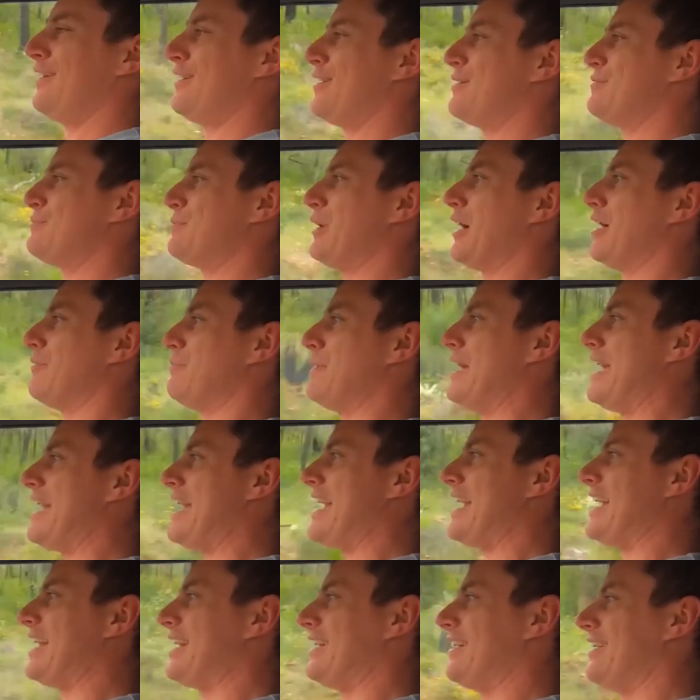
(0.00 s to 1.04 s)
But
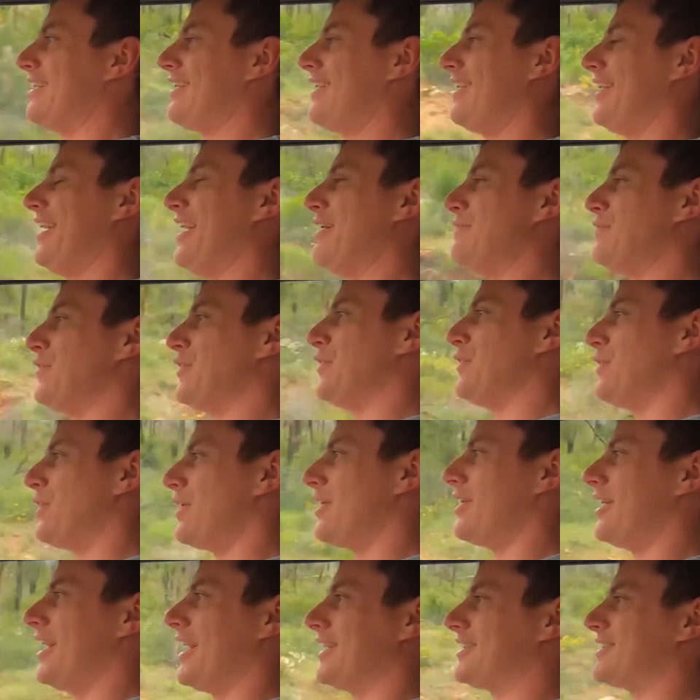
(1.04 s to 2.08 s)
man, if you are
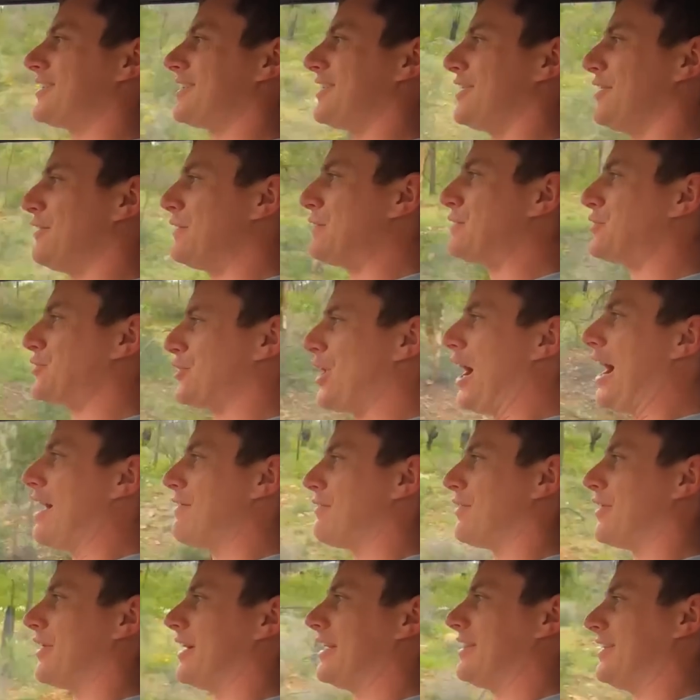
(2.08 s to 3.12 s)
a skilled
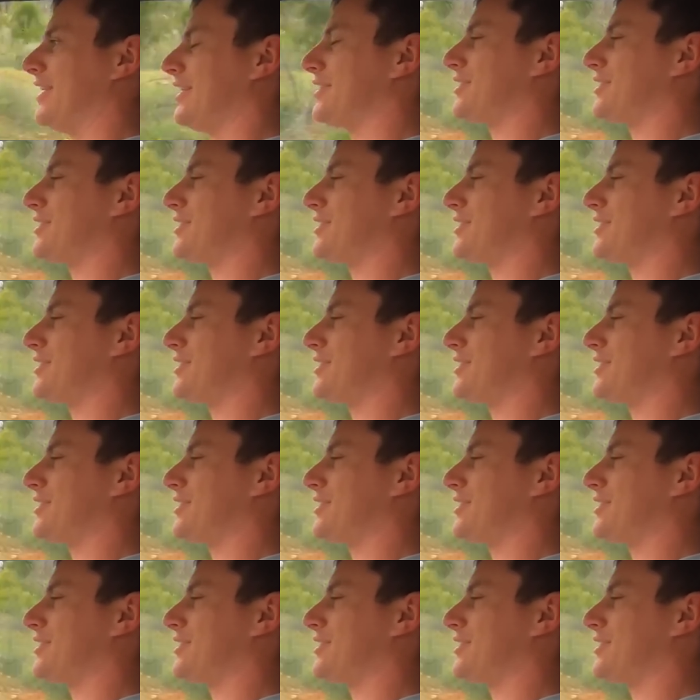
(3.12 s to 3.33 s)
driver in this